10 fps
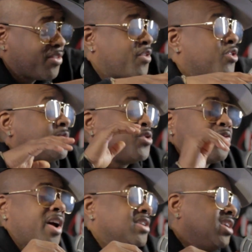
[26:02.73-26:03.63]
the phone up so
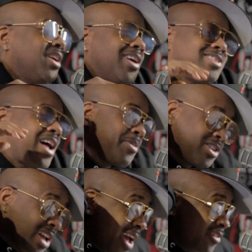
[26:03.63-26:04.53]
fast. It's not
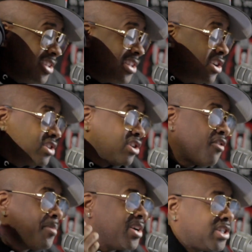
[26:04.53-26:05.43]
because I have anything to get
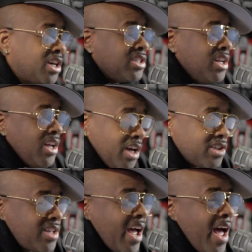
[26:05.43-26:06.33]
off my chest.
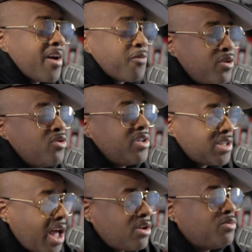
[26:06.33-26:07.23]
It's that I feel
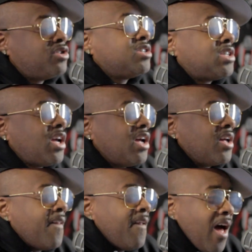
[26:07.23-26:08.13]
exactly what you're saying.
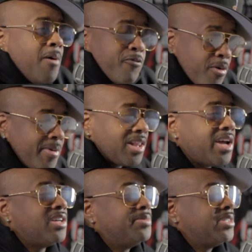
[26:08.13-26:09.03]
I'm from
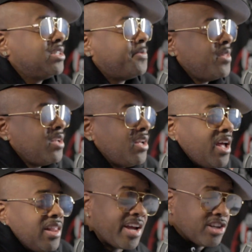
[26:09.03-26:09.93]
Atlanta, man.
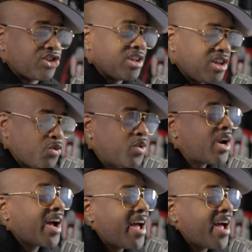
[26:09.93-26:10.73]
Atlanta should hear what I